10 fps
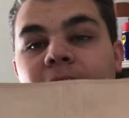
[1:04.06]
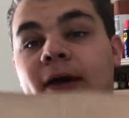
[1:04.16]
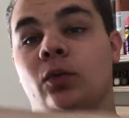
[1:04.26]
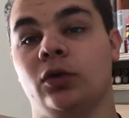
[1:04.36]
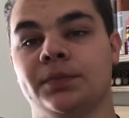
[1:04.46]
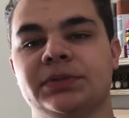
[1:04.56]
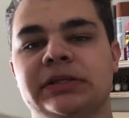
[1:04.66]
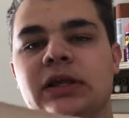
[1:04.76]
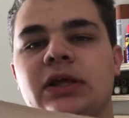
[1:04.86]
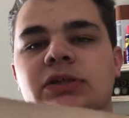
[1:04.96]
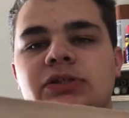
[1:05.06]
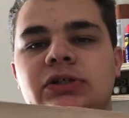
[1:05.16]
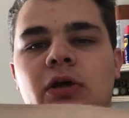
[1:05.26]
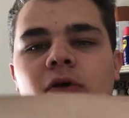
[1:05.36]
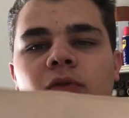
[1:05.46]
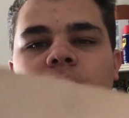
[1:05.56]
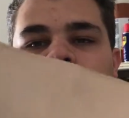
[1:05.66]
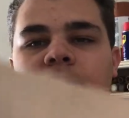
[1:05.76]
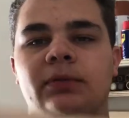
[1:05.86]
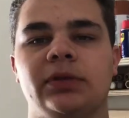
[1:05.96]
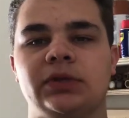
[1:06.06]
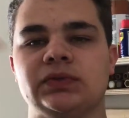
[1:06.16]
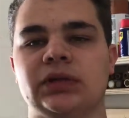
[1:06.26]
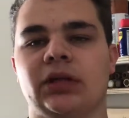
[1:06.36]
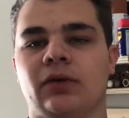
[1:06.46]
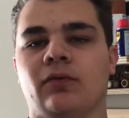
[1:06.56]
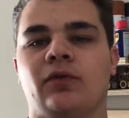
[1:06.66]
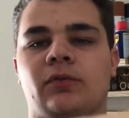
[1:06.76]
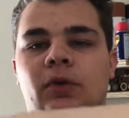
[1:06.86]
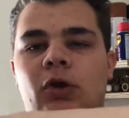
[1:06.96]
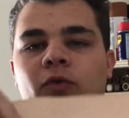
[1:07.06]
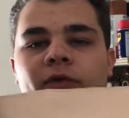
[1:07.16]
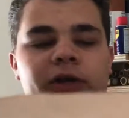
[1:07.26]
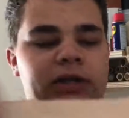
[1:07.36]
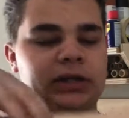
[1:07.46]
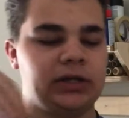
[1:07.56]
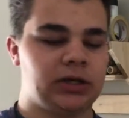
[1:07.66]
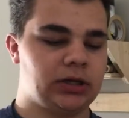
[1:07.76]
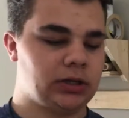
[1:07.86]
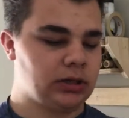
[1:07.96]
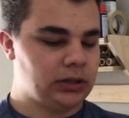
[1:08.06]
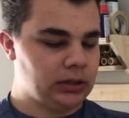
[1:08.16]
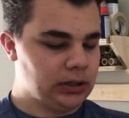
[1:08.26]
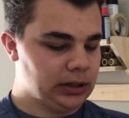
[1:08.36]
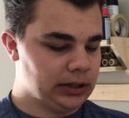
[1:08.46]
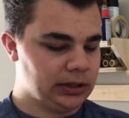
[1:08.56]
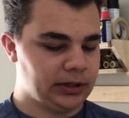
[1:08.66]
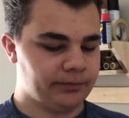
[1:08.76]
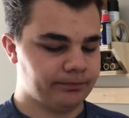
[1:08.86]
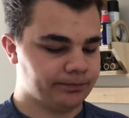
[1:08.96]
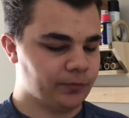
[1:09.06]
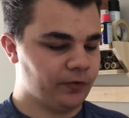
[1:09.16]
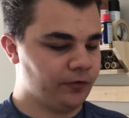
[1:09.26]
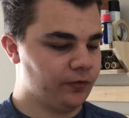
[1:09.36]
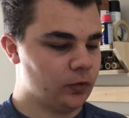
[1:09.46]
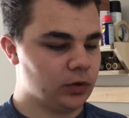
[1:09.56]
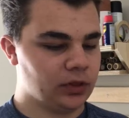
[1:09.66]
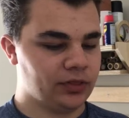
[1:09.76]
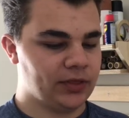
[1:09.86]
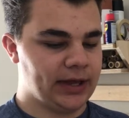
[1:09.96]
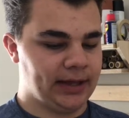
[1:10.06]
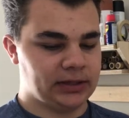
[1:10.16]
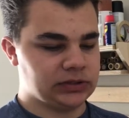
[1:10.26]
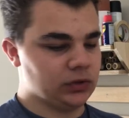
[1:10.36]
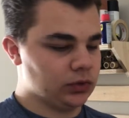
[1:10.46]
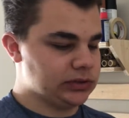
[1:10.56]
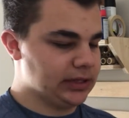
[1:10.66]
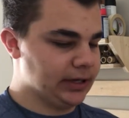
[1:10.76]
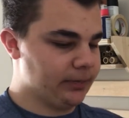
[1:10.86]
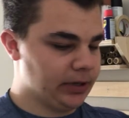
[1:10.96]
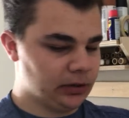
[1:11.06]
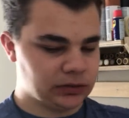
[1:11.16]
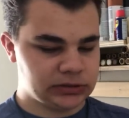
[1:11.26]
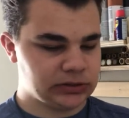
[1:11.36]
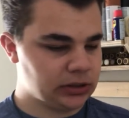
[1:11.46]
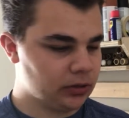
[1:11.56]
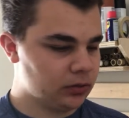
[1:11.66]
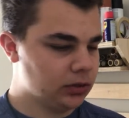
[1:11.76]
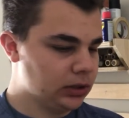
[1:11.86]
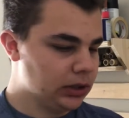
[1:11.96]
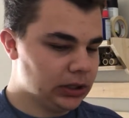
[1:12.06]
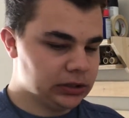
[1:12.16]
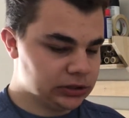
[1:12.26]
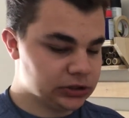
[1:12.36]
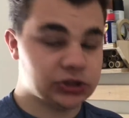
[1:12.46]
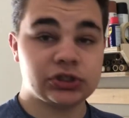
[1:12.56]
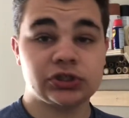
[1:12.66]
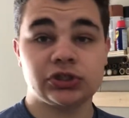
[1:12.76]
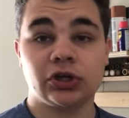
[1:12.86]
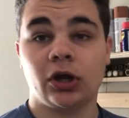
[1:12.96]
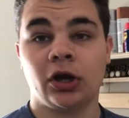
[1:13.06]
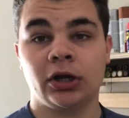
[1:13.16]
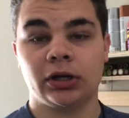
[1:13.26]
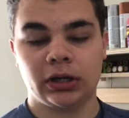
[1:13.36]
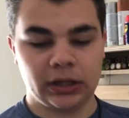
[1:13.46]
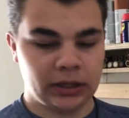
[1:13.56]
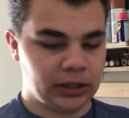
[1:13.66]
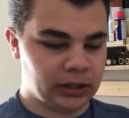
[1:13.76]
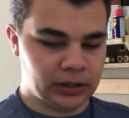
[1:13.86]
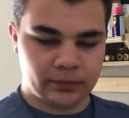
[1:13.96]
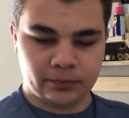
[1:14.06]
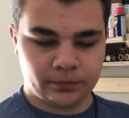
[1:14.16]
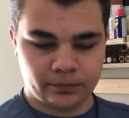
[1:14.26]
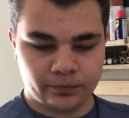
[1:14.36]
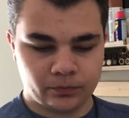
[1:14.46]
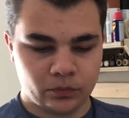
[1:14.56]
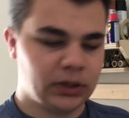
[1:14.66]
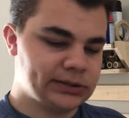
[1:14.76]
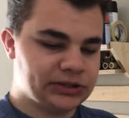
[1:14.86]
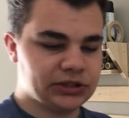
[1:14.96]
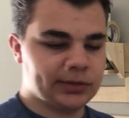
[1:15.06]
Yeah, whoops. So I'm going to be using from over here for this whole side panel. So to start, well, let's just